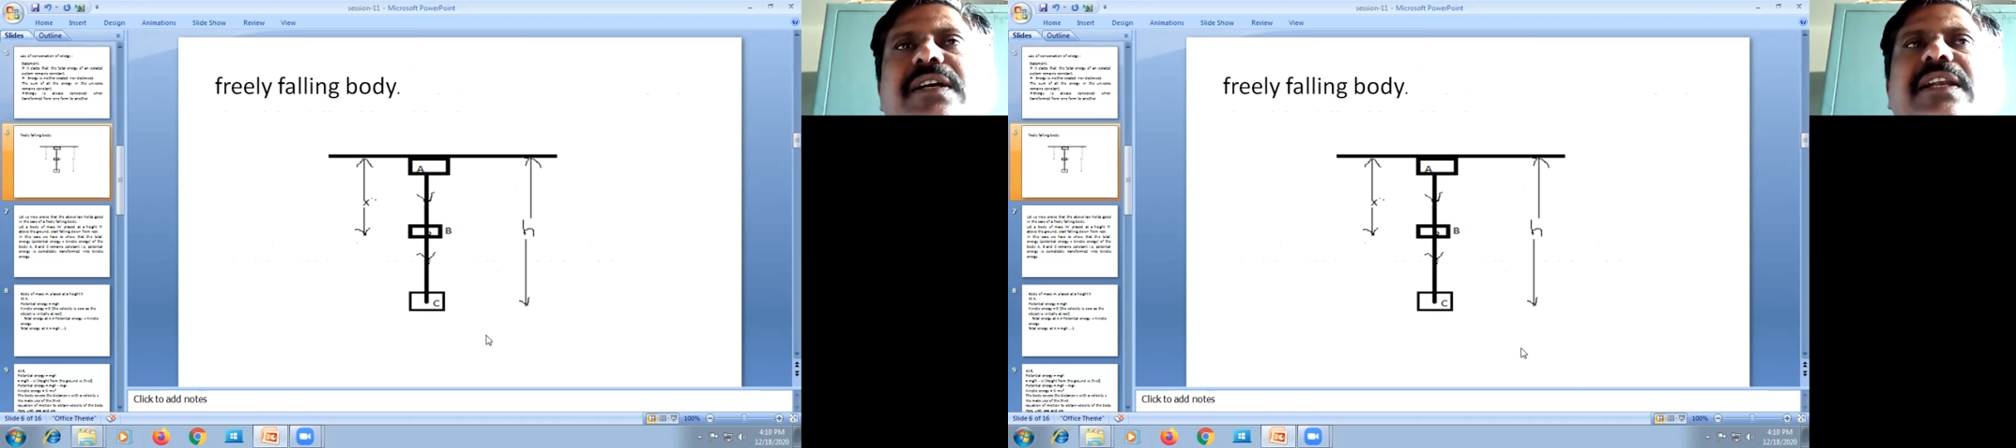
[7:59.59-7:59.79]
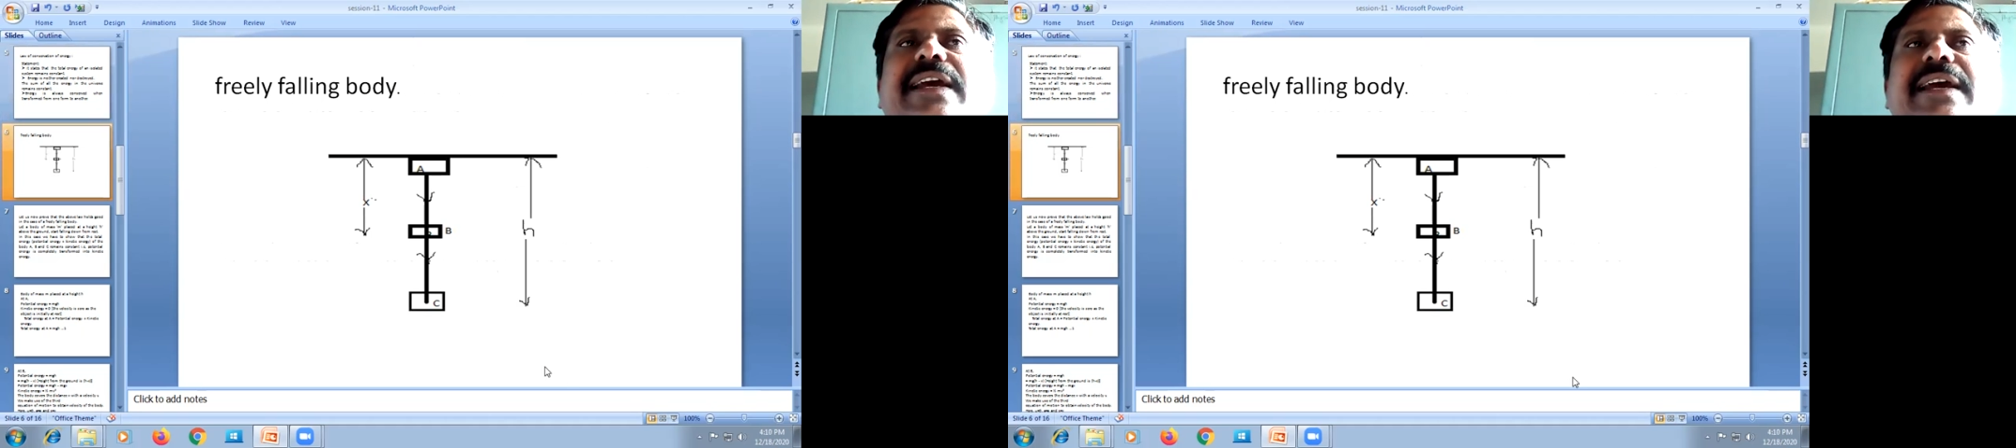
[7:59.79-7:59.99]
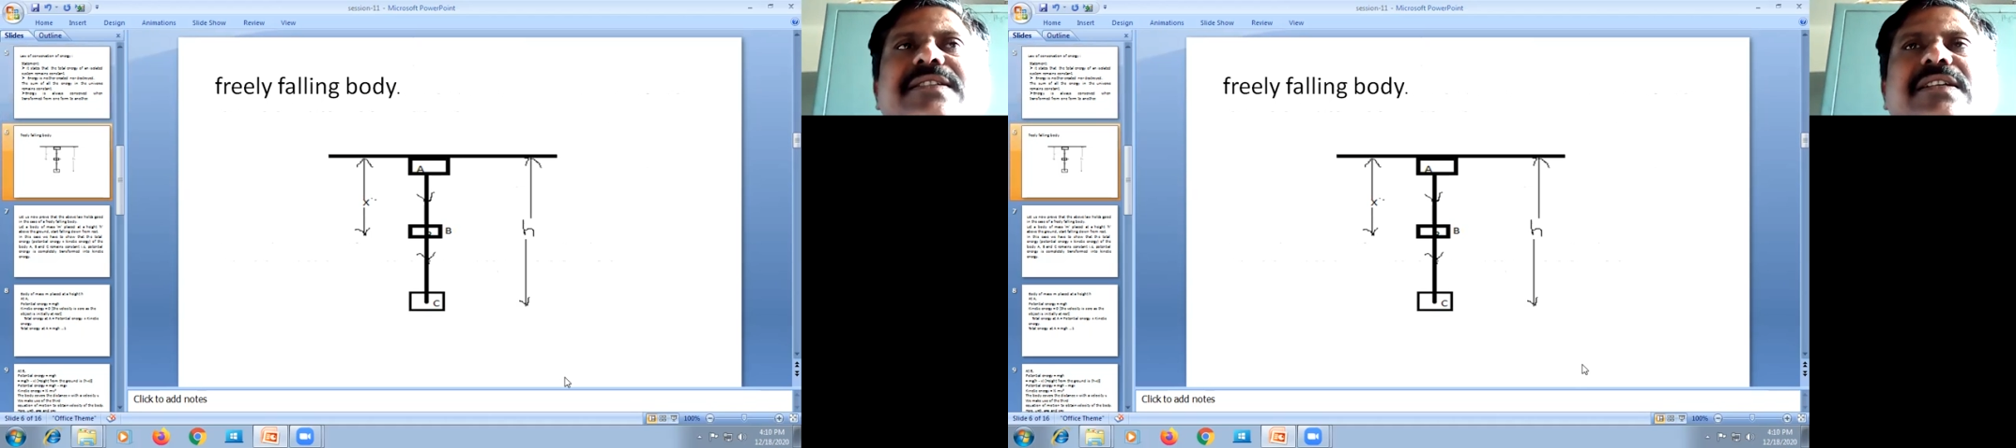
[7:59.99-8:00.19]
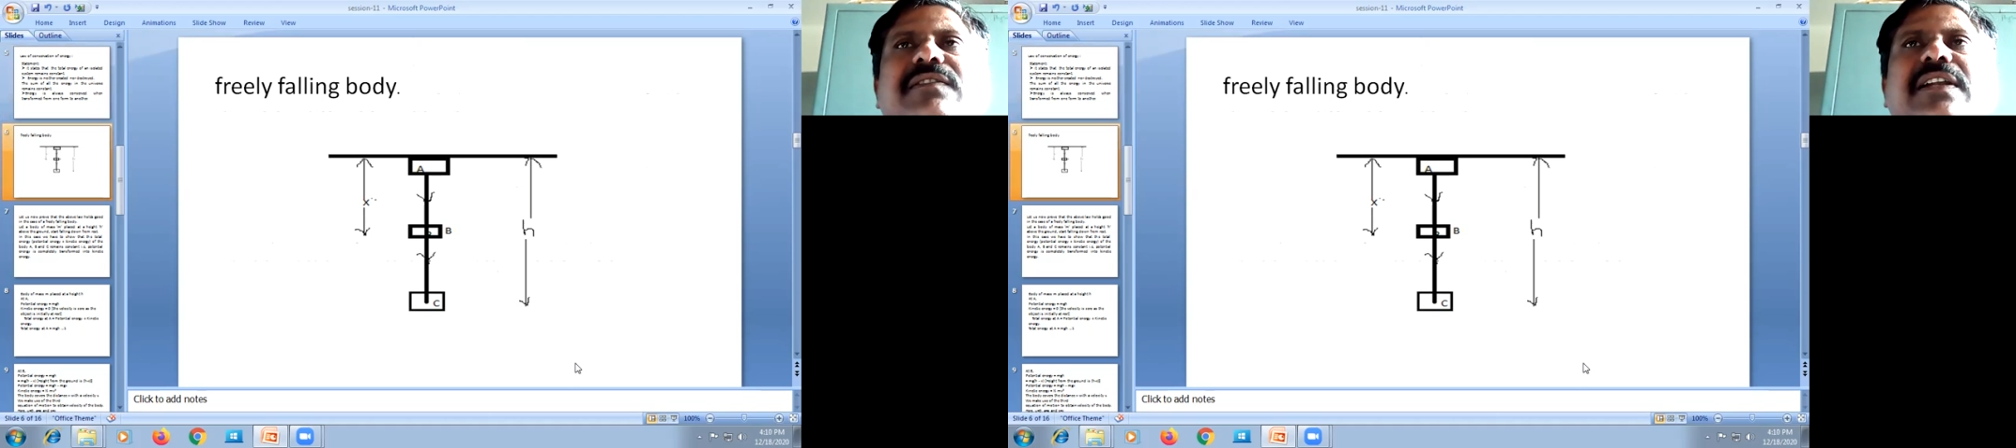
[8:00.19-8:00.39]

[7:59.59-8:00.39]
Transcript: in case of